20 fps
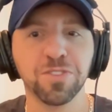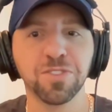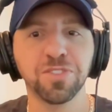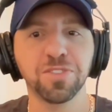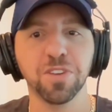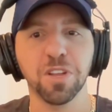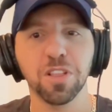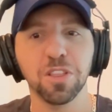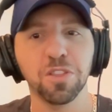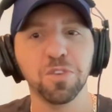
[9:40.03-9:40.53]

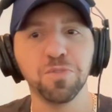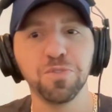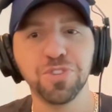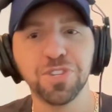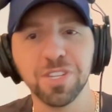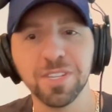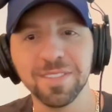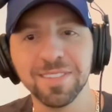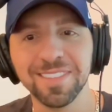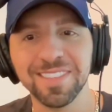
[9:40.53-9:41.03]

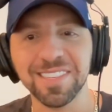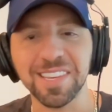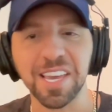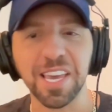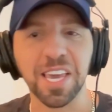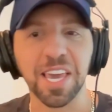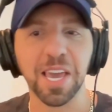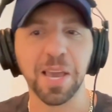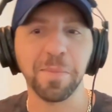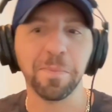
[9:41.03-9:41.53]
solution
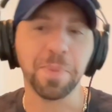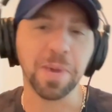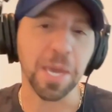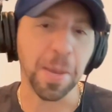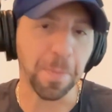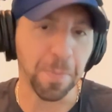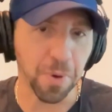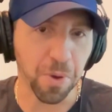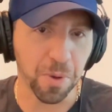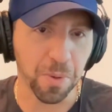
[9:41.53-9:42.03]
seeking
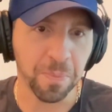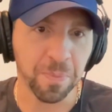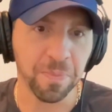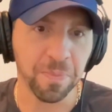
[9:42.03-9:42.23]
people.